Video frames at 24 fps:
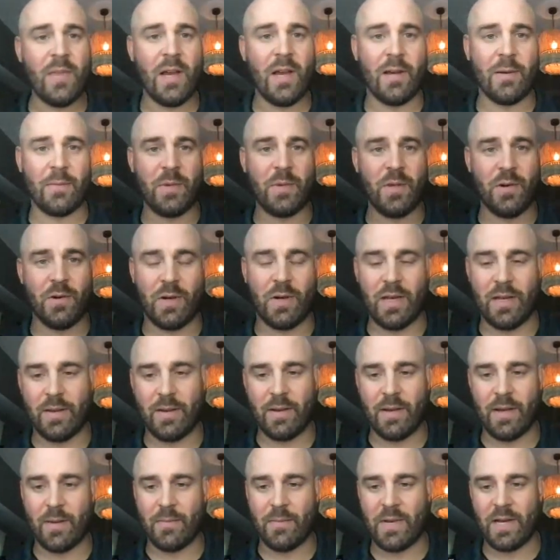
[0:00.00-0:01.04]
I'm
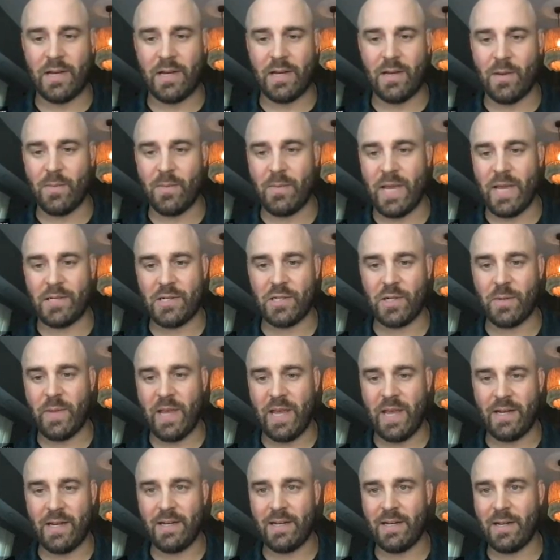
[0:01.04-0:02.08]
not a magic
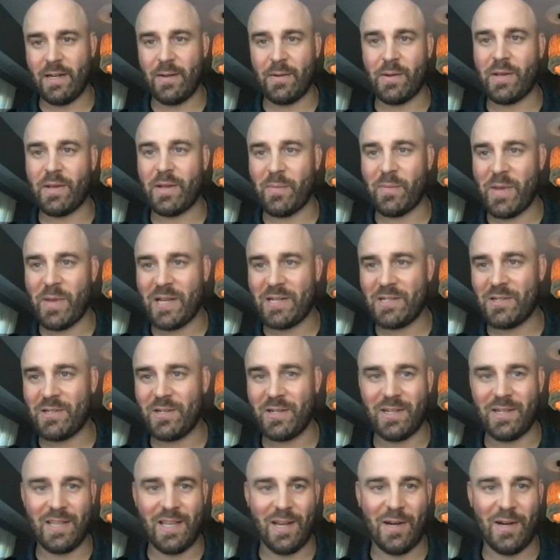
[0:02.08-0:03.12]
man, and I
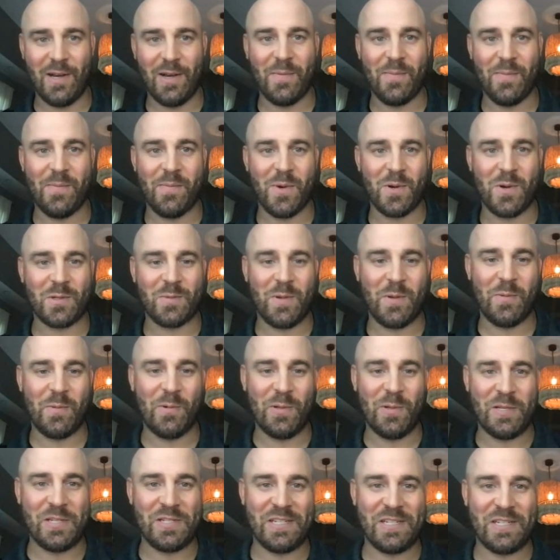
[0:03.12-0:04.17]
imagine that most
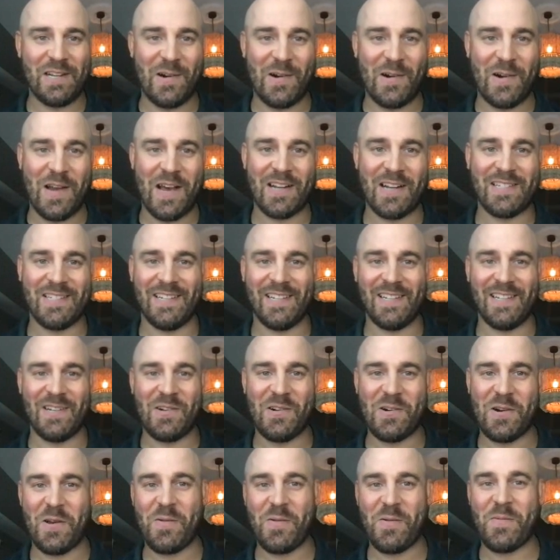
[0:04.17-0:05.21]
people listening are not
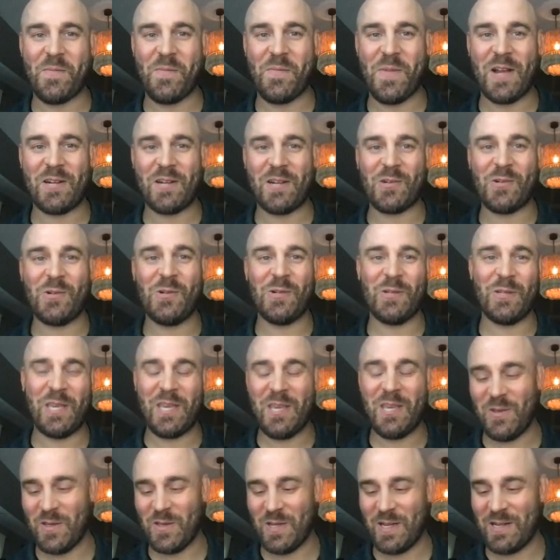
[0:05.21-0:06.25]
magical
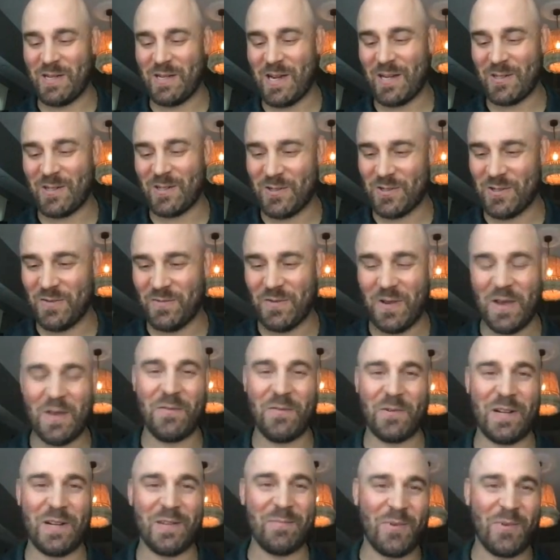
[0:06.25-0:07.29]
healing doctors of
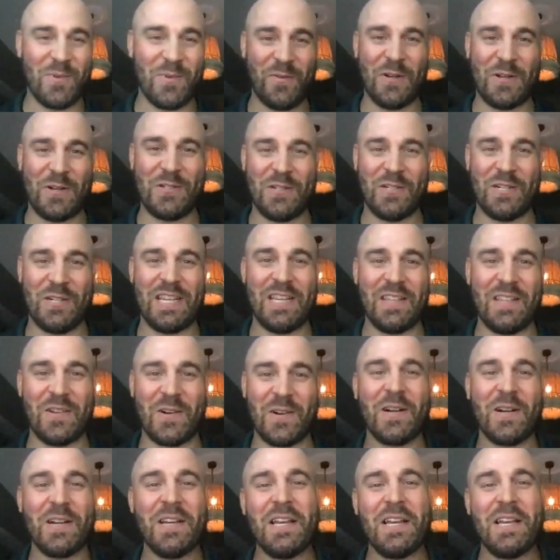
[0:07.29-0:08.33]
every profession
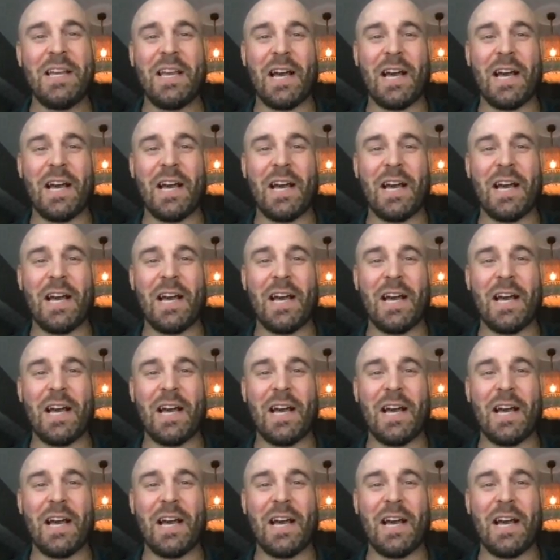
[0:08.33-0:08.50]
either.